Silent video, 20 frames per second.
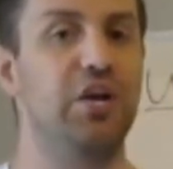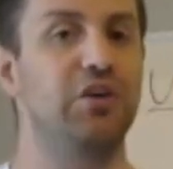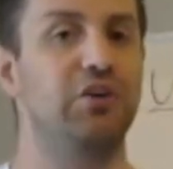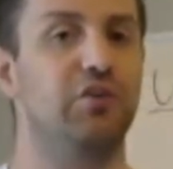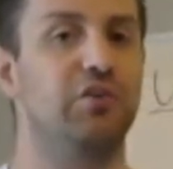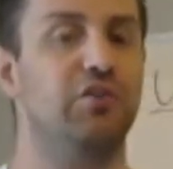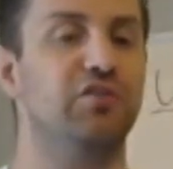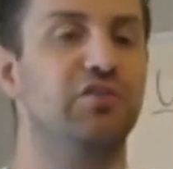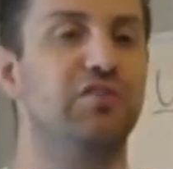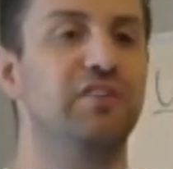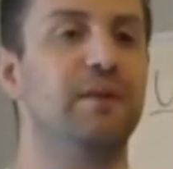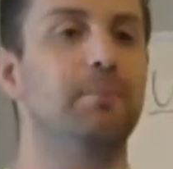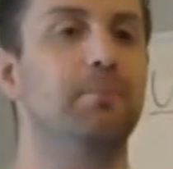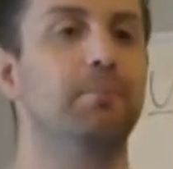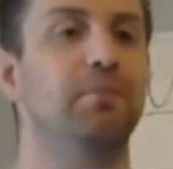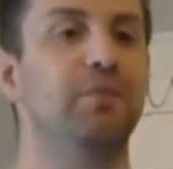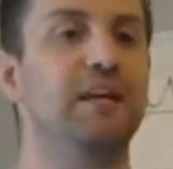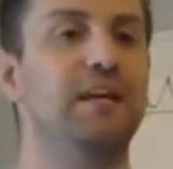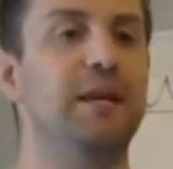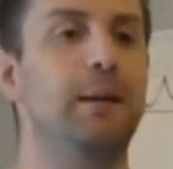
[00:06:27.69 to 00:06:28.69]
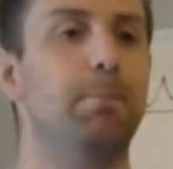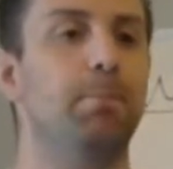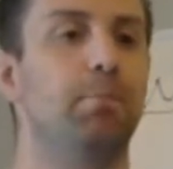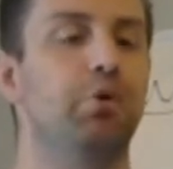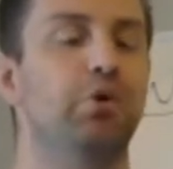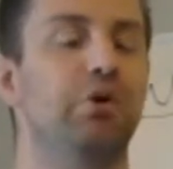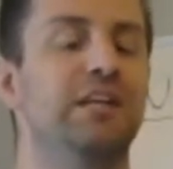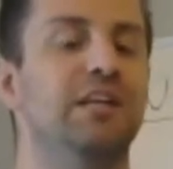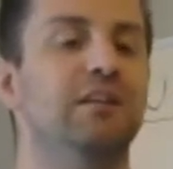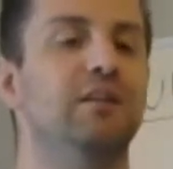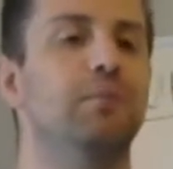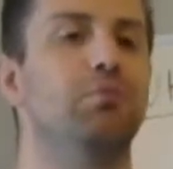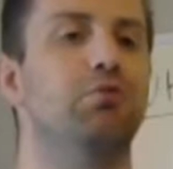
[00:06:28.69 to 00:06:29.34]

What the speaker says: You're simply putting the